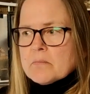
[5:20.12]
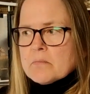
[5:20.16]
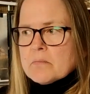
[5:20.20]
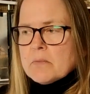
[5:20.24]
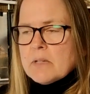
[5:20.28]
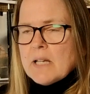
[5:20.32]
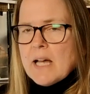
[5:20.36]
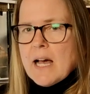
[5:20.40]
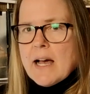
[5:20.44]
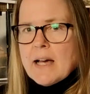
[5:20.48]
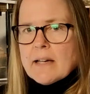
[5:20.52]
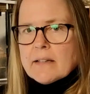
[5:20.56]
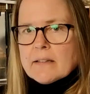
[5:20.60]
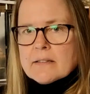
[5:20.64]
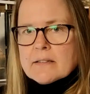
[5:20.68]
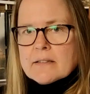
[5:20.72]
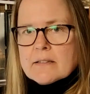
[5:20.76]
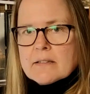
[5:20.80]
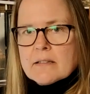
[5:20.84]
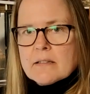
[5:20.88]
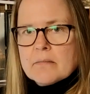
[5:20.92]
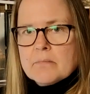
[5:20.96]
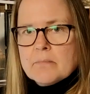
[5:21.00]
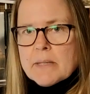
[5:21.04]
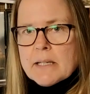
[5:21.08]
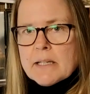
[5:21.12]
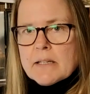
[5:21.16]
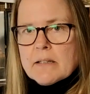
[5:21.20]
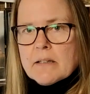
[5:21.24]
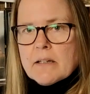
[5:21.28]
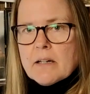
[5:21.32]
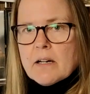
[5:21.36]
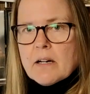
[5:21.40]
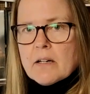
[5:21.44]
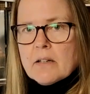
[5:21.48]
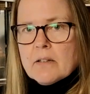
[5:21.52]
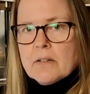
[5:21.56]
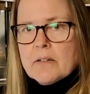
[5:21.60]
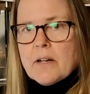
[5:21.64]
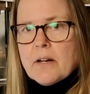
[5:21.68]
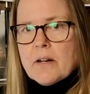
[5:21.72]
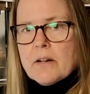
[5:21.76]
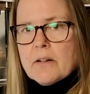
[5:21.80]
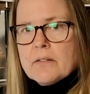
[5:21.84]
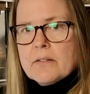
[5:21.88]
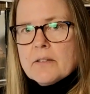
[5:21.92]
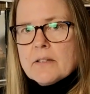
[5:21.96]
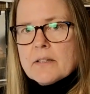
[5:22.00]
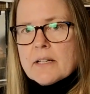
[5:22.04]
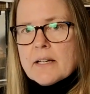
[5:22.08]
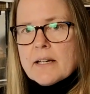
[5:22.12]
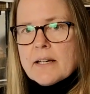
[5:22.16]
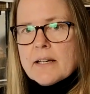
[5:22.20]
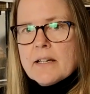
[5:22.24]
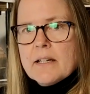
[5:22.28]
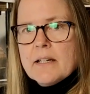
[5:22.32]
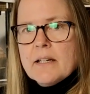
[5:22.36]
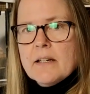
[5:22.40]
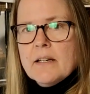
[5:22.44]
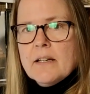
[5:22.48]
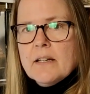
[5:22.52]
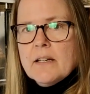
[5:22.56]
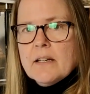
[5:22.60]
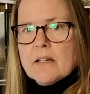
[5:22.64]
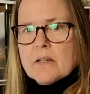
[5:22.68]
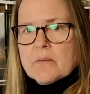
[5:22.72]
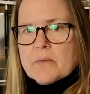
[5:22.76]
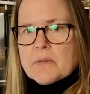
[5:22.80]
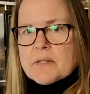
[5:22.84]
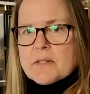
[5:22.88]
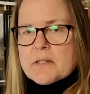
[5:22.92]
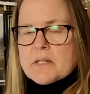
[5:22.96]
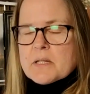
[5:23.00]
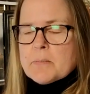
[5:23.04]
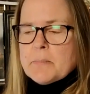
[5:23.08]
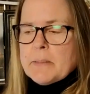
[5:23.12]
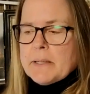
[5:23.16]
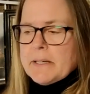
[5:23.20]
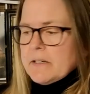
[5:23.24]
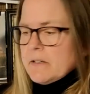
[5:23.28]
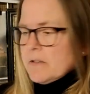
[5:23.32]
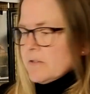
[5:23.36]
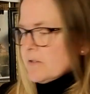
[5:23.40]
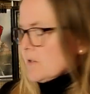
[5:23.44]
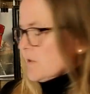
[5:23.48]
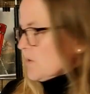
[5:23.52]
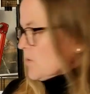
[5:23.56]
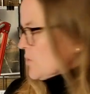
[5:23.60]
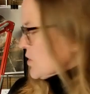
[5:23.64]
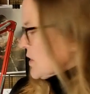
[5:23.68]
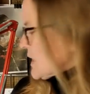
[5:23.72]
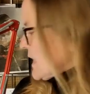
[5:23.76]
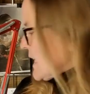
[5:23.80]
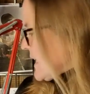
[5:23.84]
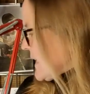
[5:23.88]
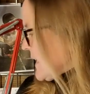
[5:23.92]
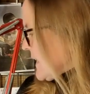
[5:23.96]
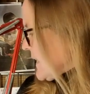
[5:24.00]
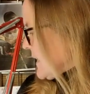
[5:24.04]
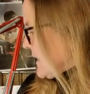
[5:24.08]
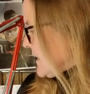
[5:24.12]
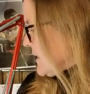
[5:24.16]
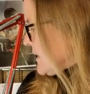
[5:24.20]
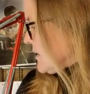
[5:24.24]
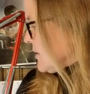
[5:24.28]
locks, made a art yarn that I was inspired to try